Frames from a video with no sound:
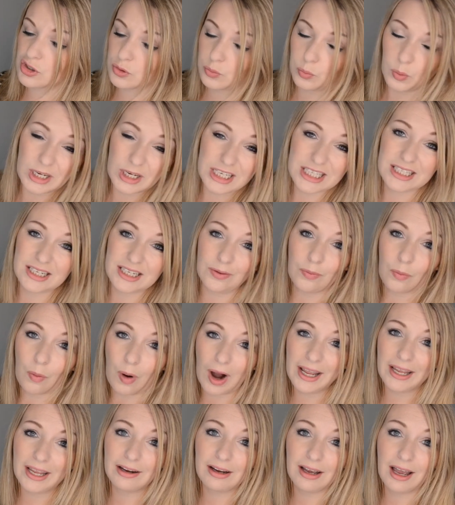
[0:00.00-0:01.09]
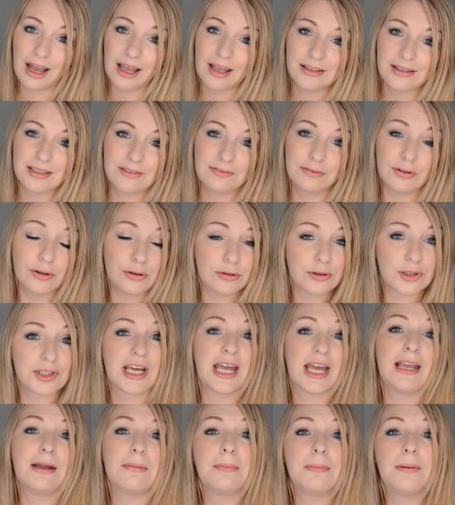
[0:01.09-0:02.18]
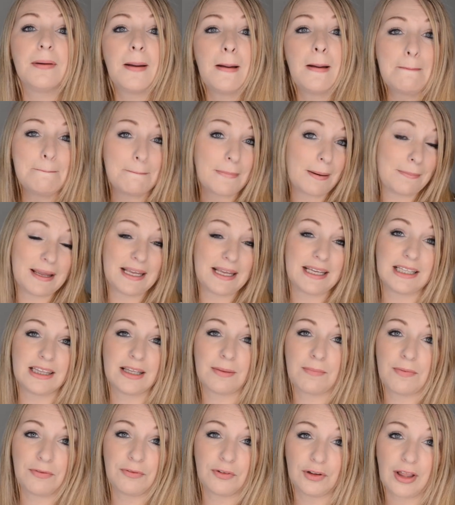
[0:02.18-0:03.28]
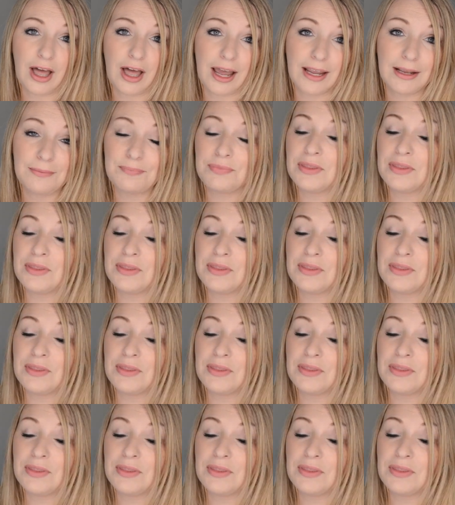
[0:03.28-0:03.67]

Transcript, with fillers: just wasting wire and floral tape by making them full height.